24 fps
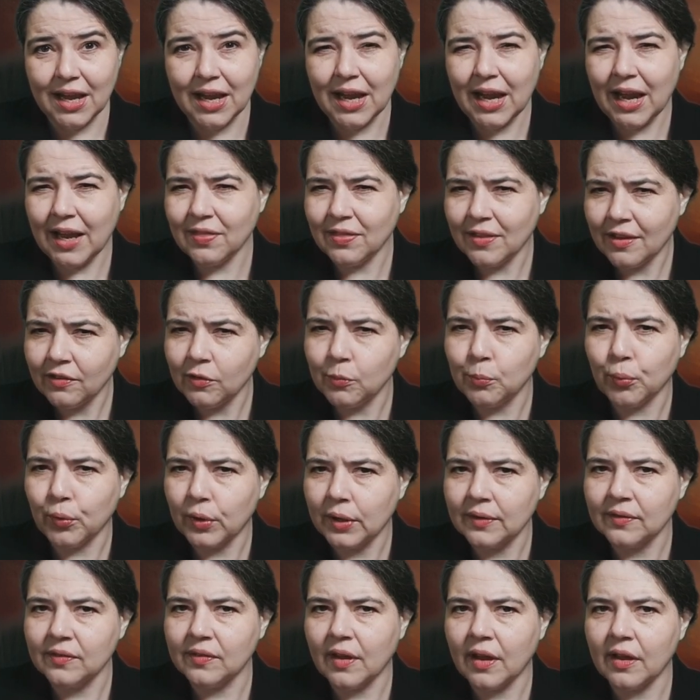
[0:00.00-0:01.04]
And this
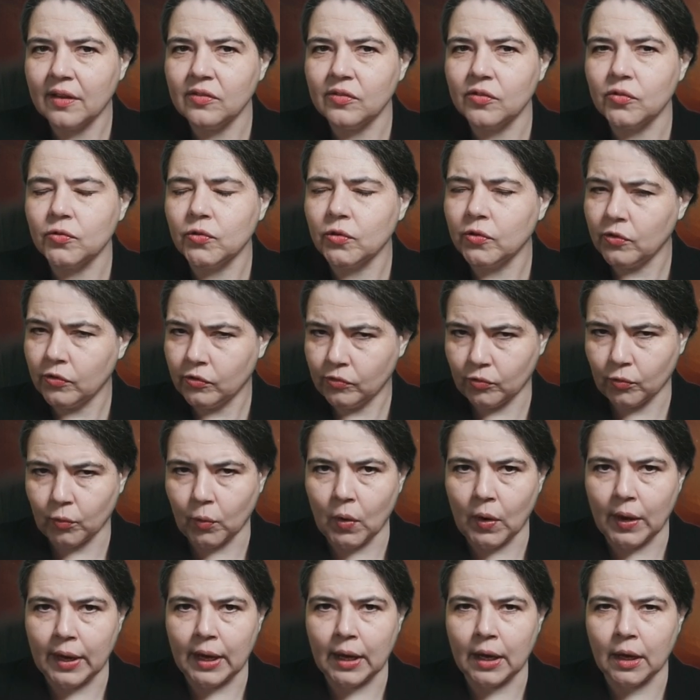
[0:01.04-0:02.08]
brings us to
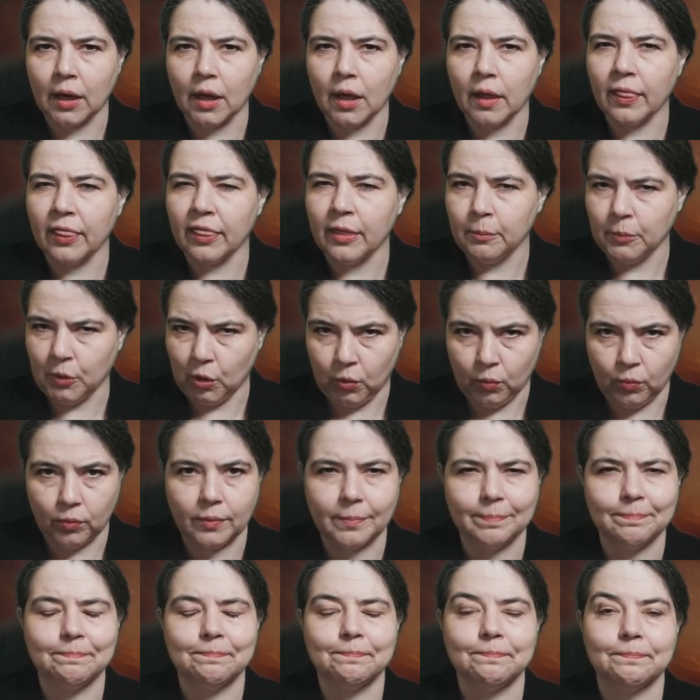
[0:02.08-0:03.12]
destroying the moon.
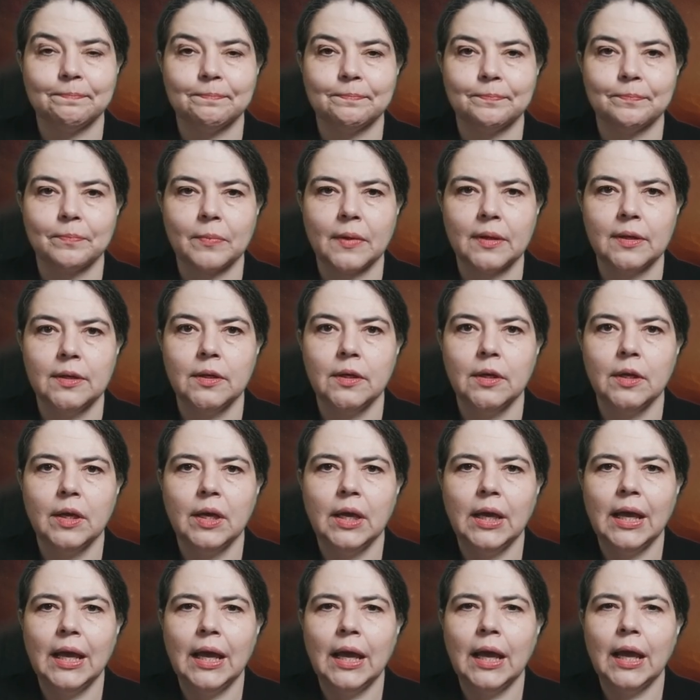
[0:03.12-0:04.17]

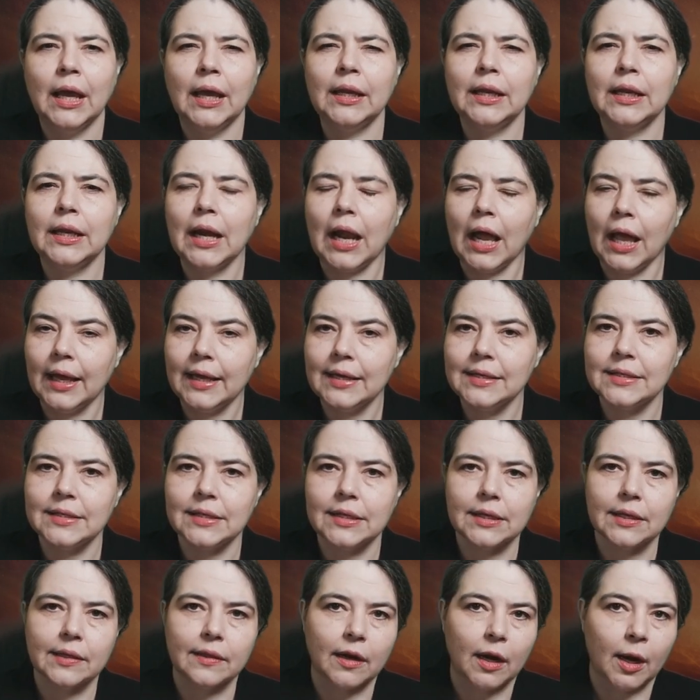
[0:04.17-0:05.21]
In an
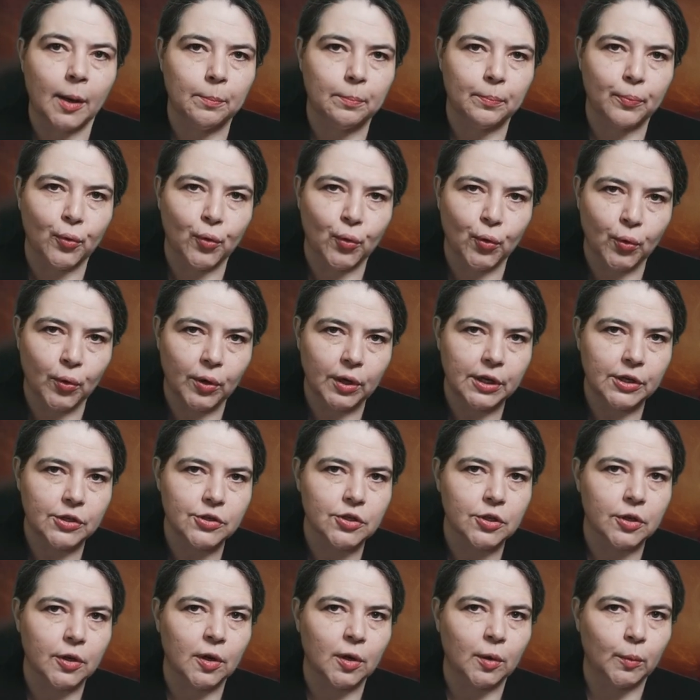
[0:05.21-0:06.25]
idea that I'm pretty
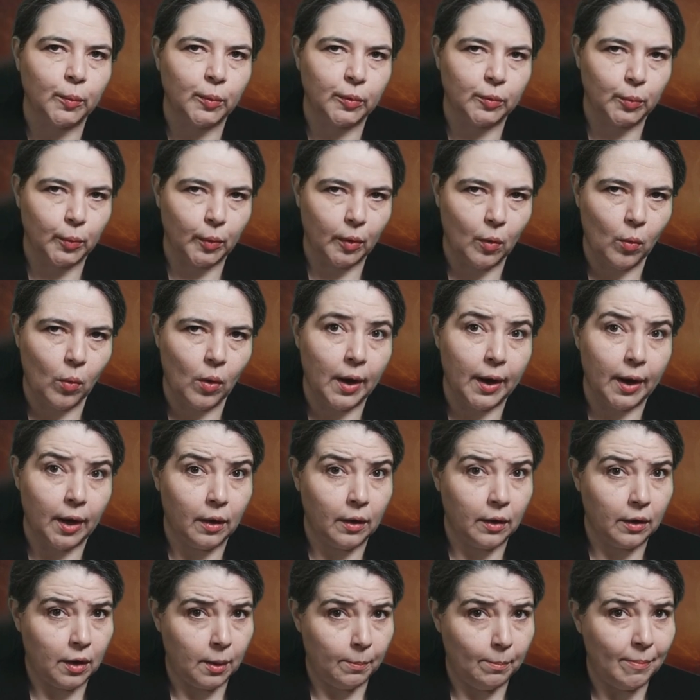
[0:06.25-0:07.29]
sure would require
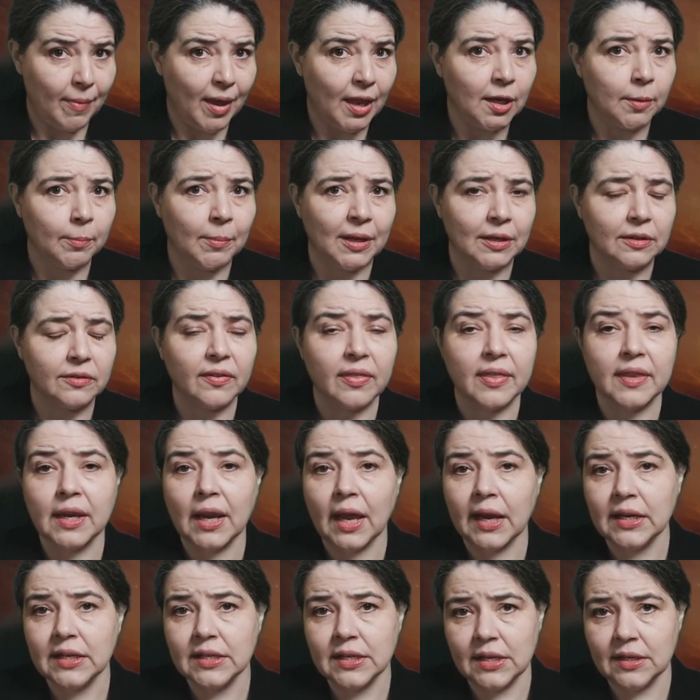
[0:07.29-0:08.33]
an amendment to the
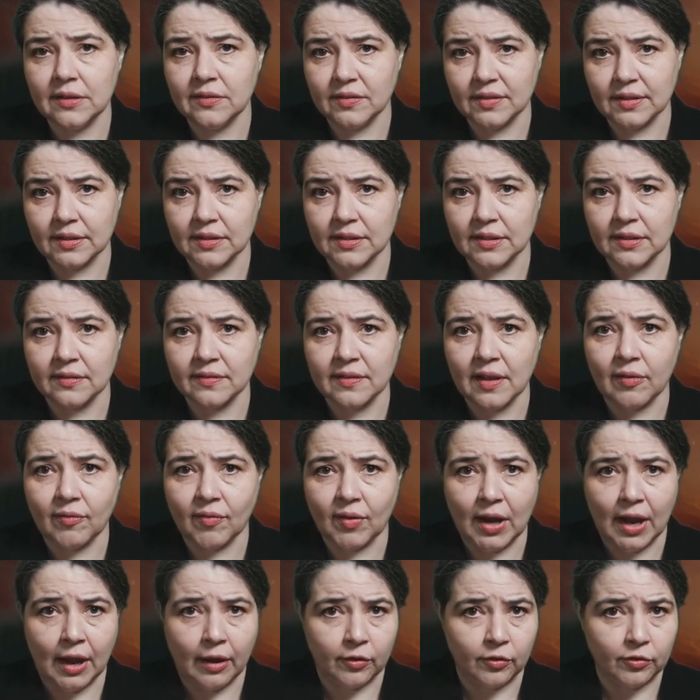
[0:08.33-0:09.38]
1967
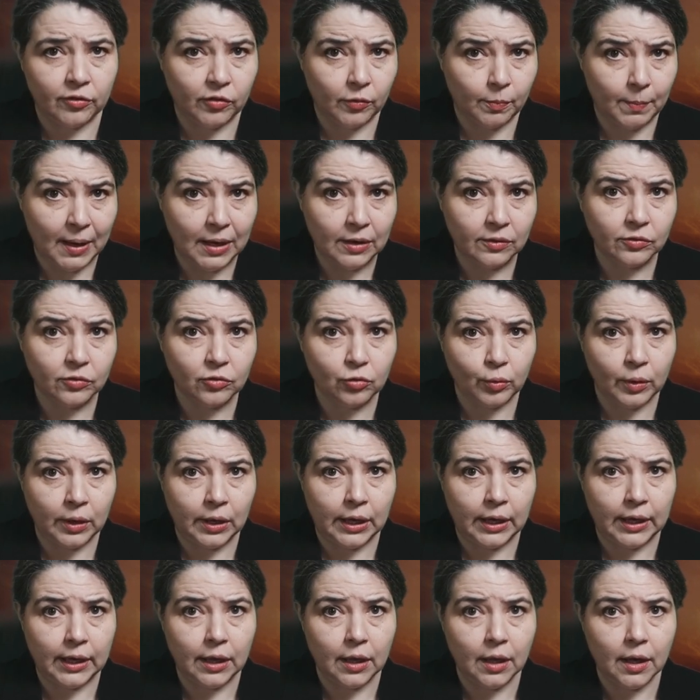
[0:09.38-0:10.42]
Outer Space
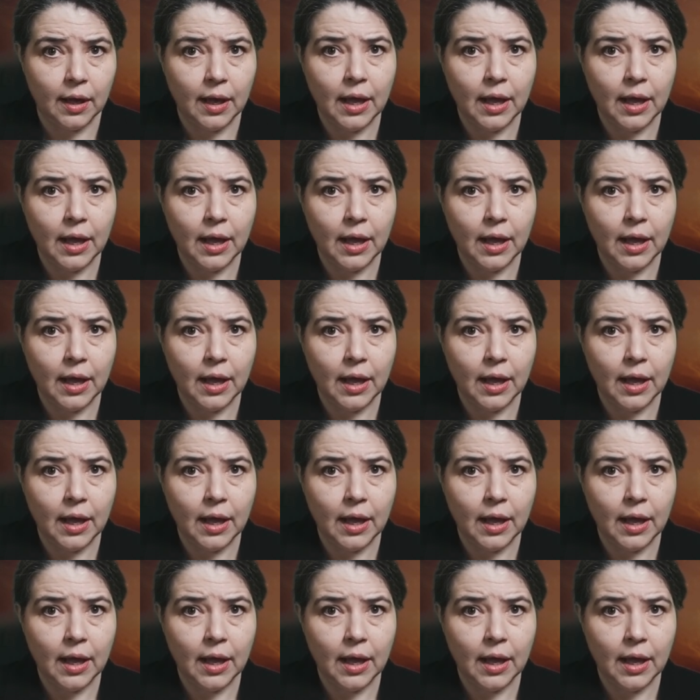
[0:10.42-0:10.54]
Treaty,